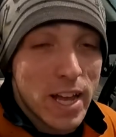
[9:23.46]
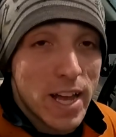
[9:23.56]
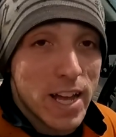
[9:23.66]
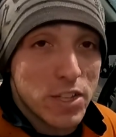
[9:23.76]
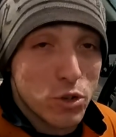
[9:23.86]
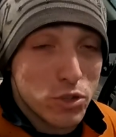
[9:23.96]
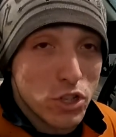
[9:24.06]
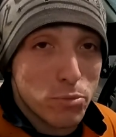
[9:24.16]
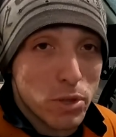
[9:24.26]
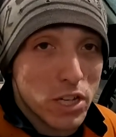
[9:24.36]
and I
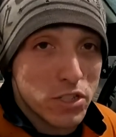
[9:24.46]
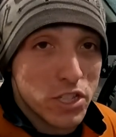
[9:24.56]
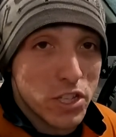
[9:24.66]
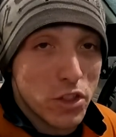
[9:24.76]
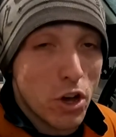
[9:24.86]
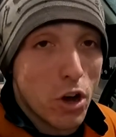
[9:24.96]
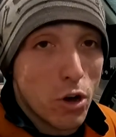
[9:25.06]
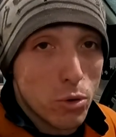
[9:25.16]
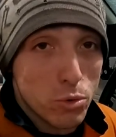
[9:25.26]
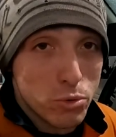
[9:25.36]
also plugged in the
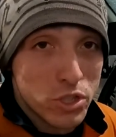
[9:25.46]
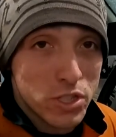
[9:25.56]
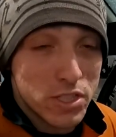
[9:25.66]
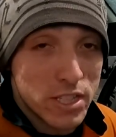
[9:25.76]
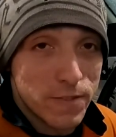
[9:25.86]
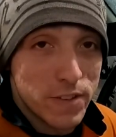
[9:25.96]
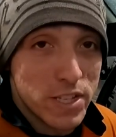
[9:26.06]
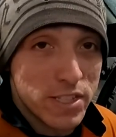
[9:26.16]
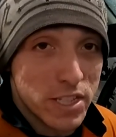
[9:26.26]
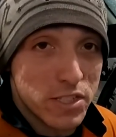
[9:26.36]
old
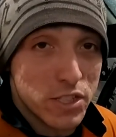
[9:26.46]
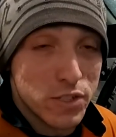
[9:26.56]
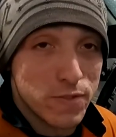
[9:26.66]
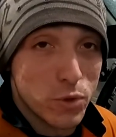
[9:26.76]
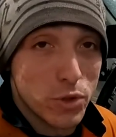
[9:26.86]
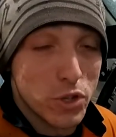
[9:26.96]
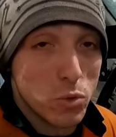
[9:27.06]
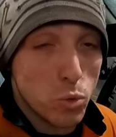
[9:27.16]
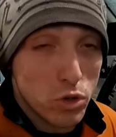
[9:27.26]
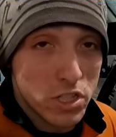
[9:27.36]
Defi sensors for
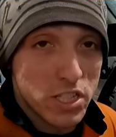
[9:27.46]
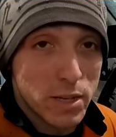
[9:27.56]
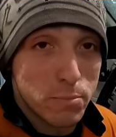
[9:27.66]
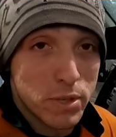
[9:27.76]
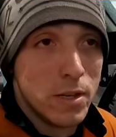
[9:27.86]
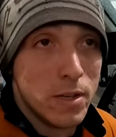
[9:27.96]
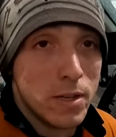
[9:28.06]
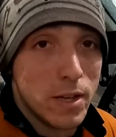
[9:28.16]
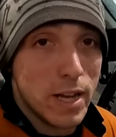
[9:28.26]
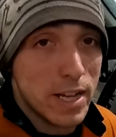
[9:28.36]
the water temp
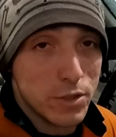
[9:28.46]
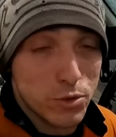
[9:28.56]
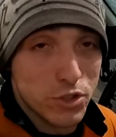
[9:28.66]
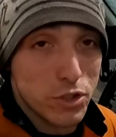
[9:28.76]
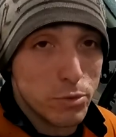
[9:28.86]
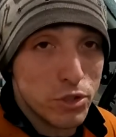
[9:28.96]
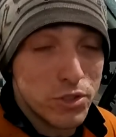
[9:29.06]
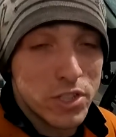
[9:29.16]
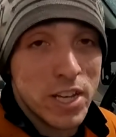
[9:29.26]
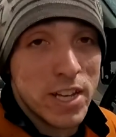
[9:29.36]
and also the
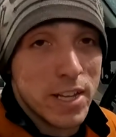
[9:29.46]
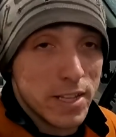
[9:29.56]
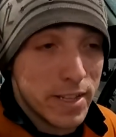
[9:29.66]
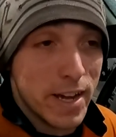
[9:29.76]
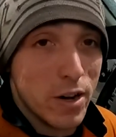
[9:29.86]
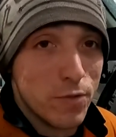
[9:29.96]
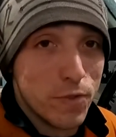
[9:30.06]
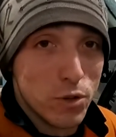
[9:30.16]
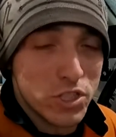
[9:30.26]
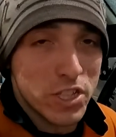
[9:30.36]
boost. Now,
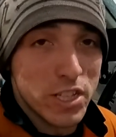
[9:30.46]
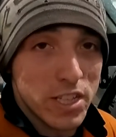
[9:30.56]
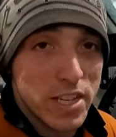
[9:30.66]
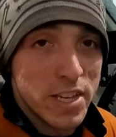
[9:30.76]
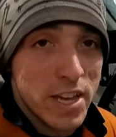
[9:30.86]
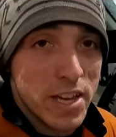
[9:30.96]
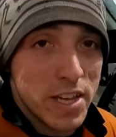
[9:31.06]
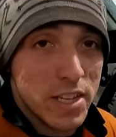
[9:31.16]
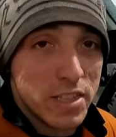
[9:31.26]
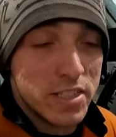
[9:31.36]
unfortunately,
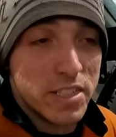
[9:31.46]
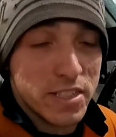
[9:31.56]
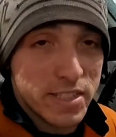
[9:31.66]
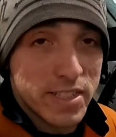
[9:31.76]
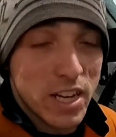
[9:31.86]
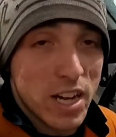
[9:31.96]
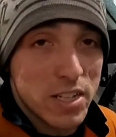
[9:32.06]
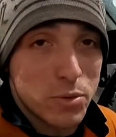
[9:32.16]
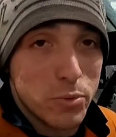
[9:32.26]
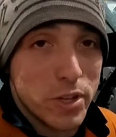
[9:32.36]
it didn't
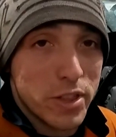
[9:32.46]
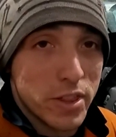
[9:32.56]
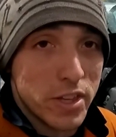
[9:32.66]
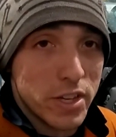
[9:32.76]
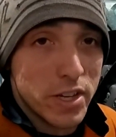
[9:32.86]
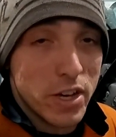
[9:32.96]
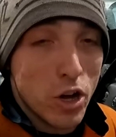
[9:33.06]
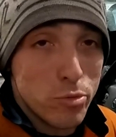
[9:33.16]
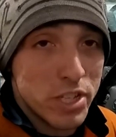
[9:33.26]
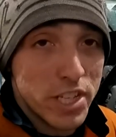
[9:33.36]
start with the
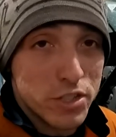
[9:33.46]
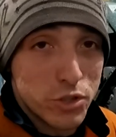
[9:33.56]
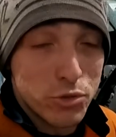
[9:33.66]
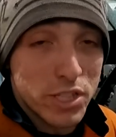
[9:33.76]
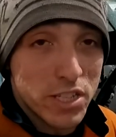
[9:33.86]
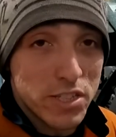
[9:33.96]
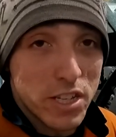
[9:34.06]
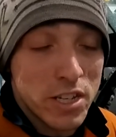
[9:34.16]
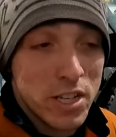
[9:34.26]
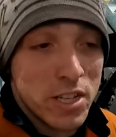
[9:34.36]
OBD2
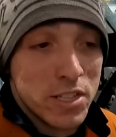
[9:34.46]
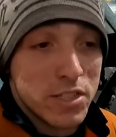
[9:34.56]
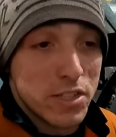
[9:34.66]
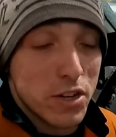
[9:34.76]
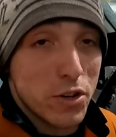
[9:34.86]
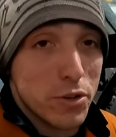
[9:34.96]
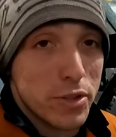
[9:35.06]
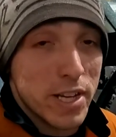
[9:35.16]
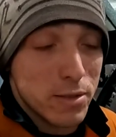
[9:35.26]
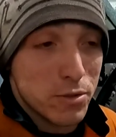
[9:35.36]
sensor, so
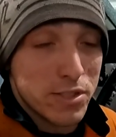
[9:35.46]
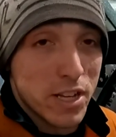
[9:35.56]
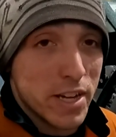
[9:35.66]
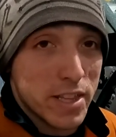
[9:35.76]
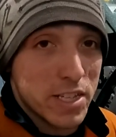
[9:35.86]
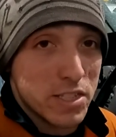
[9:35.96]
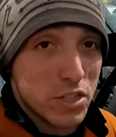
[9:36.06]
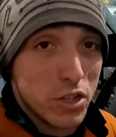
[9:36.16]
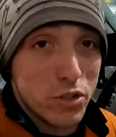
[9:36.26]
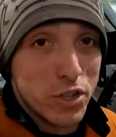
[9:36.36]
that looks like that's
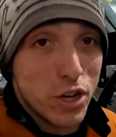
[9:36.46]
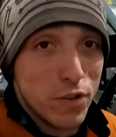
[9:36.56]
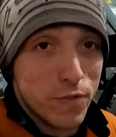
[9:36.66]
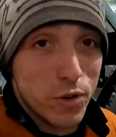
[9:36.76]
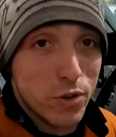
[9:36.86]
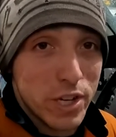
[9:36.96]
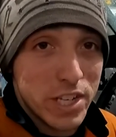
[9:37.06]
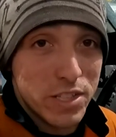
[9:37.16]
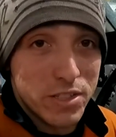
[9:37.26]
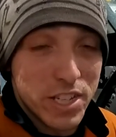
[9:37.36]
a no-go for
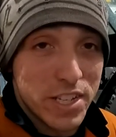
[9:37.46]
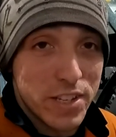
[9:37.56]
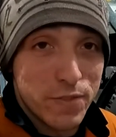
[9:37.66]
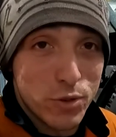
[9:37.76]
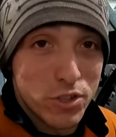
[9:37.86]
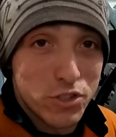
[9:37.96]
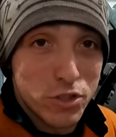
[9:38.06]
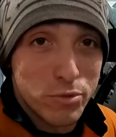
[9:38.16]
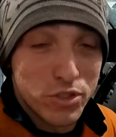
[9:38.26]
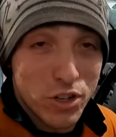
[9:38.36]
any
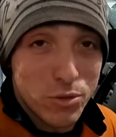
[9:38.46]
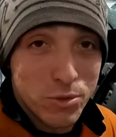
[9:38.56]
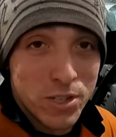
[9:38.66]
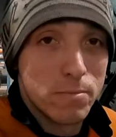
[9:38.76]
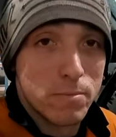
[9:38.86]
TD42 Patrol.